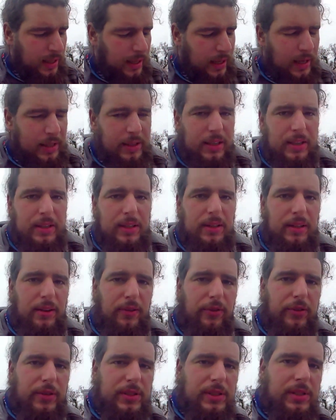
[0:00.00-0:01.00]
And then the
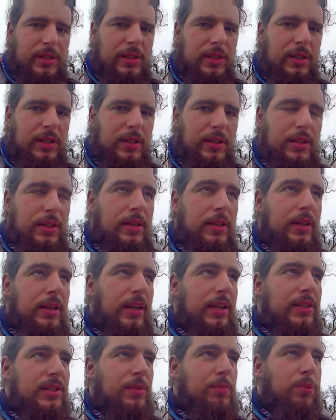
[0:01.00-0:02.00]
difference
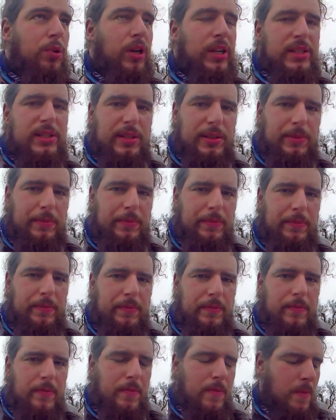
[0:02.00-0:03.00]
is the price.
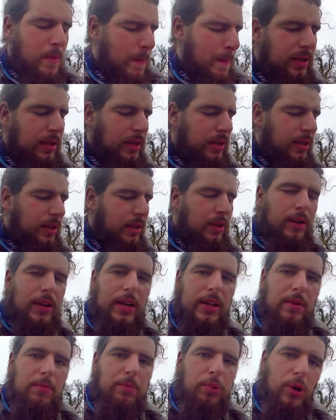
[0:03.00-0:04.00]
You
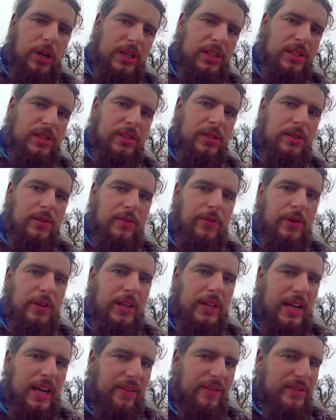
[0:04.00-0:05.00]
got the price for
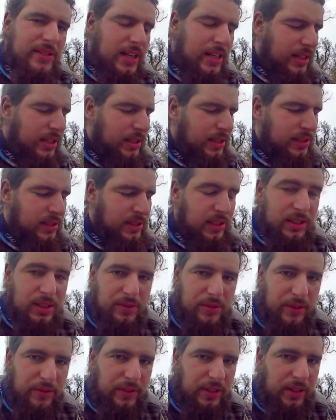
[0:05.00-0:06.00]
the Kawasaki
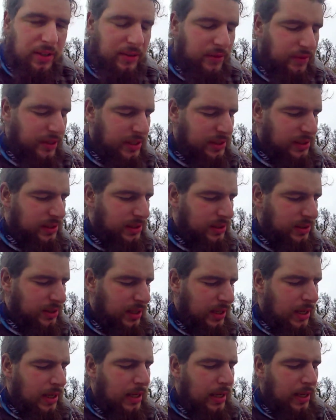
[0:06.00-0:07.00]
650 Versus
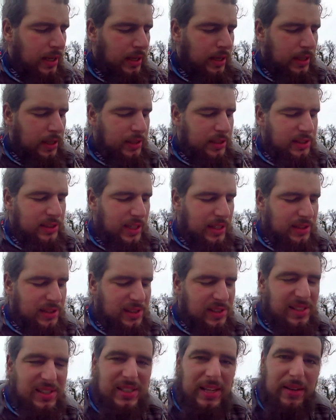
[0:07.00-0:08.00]
starts at
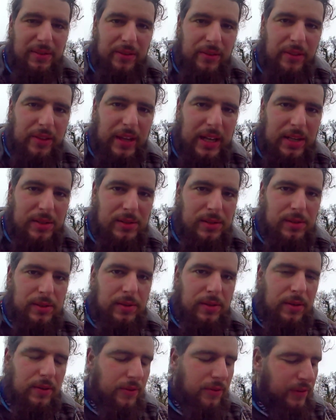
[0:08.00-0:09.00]

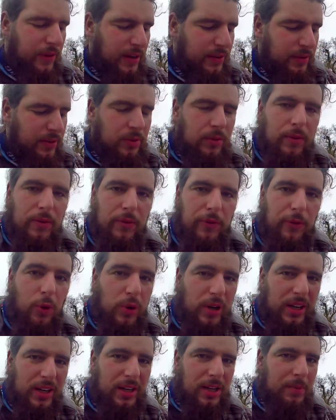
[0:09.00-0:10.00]

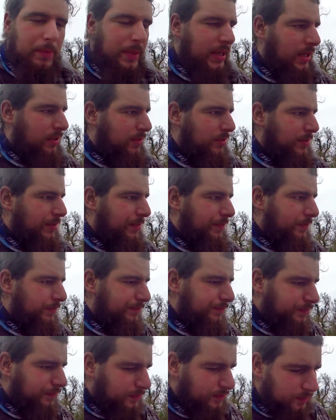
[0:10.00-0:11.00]

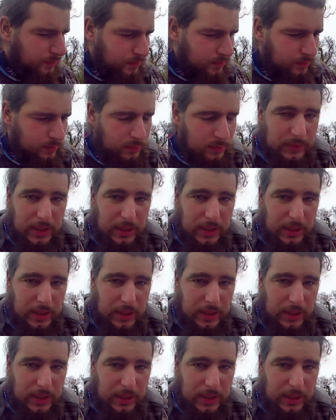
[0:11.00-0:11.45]
£7,549.